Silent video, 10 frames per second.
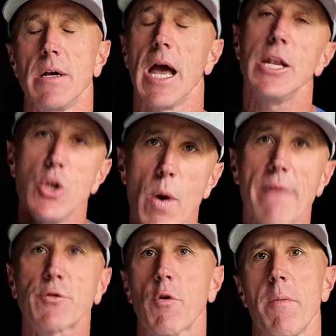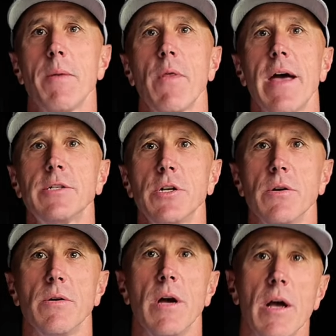And you have to remember that
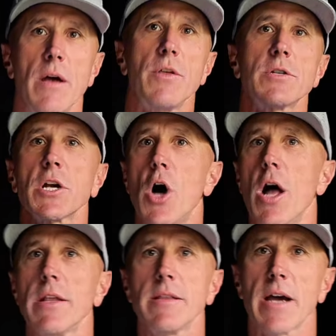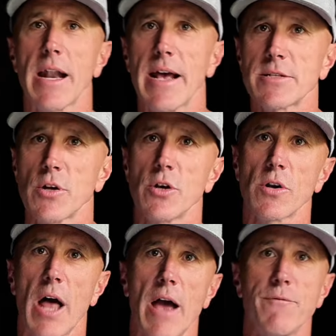too. There's a calling that God has on
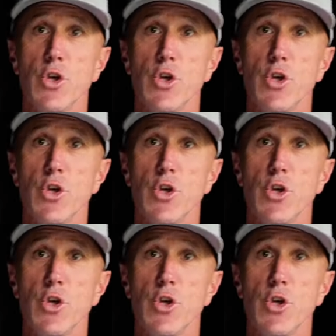your life.